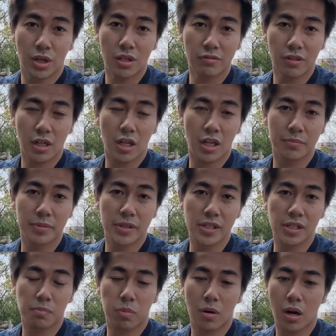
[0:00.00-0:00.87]
overcome
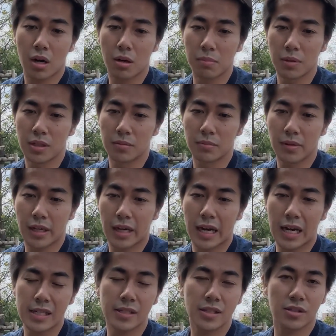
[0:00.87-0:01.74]
this problem, a
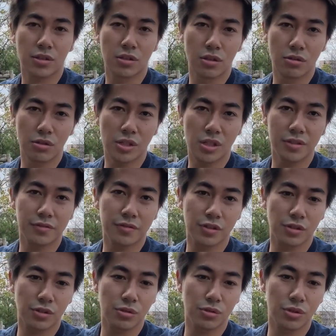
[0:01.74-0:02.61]
classic solution
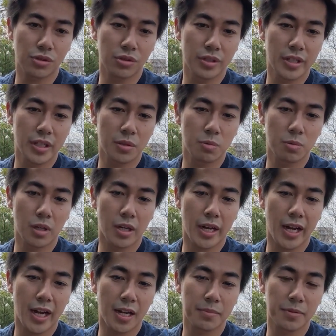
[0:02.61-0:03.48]
for social network
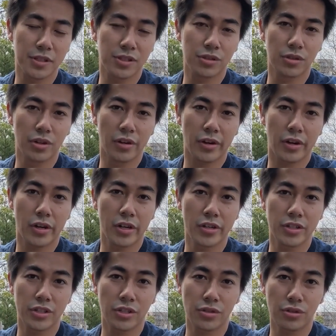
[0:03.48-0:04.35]
app is to
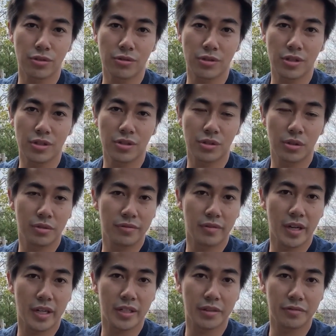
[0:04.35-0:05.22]
encourage users to
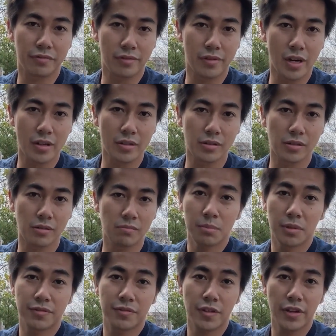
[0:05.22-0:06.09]
invite their friends.
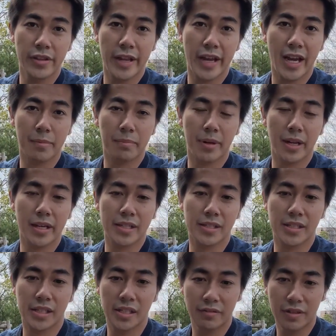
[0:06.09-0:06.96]
But for an app like
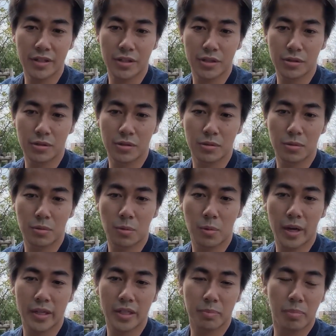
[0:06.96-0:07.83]
SewaYou,
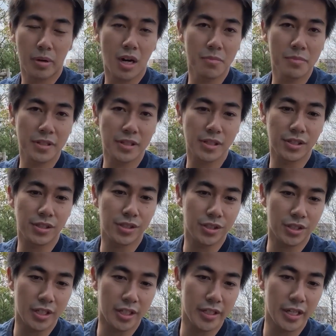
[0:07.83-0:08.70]
where the promise is
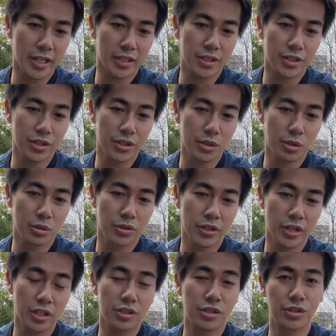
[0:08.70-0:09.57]
to connect you
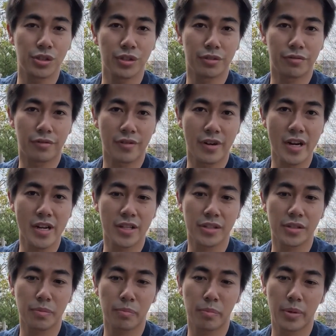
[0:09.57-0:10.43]
not to your
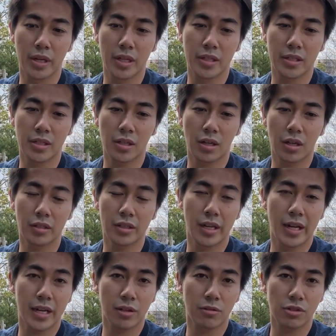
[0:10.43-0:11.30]
friends but other
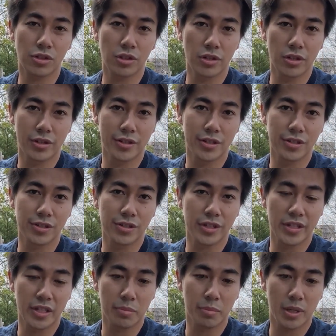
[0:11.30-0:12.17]
language learners
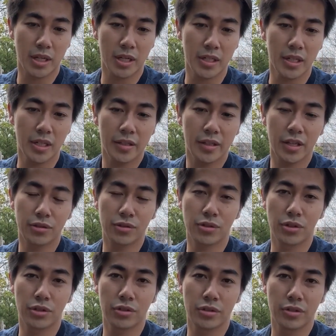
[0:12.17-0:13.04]
nearby that you
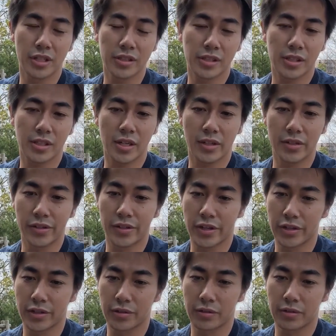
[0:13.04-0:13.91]
don't necessarily
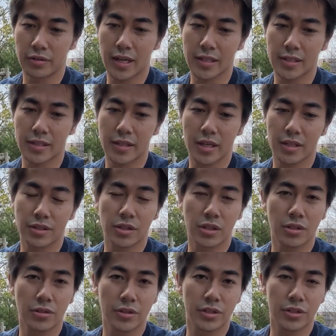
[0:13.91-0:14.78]
know, as there's
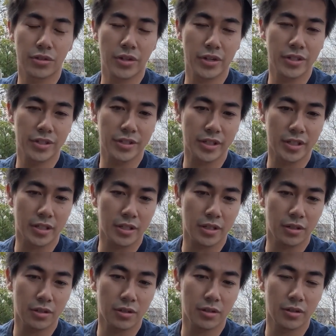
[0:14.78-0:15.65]
no intrinsic
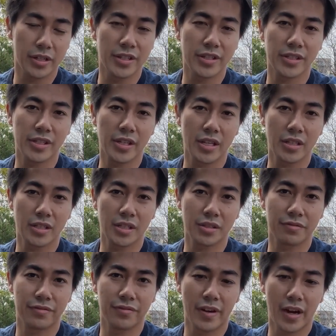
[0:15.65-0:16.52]
or
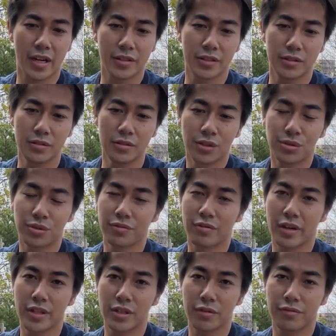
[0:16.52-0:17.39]
incentive value to
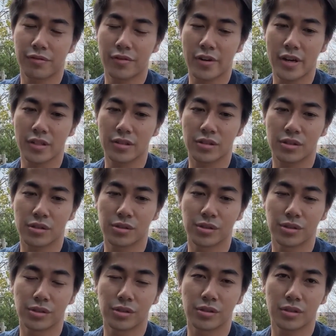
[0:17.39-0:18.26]
invite your friends
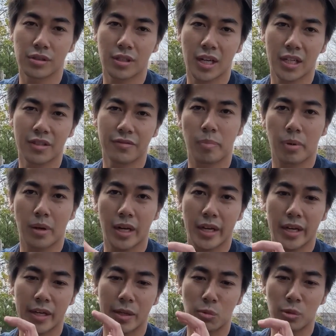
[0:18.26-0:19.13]
to kind of
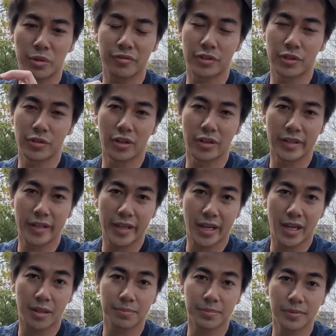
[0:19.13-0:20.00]
play with you on the
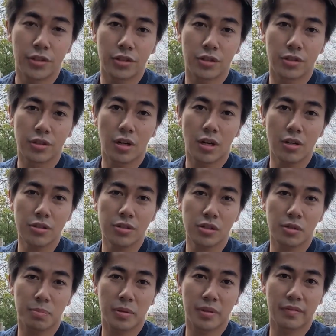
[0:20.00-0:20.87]
app. You could
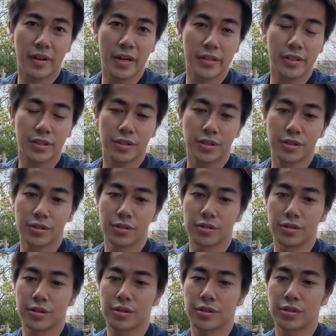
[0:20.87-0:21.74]
also provide
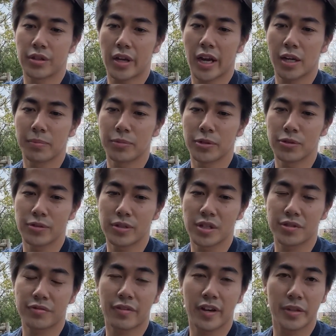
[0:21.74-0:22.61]
tools to help
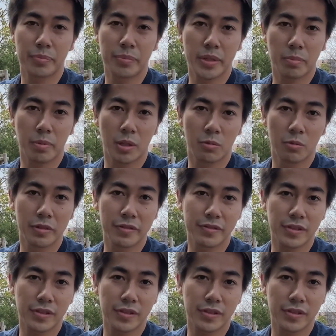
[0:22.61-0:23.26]
users find people with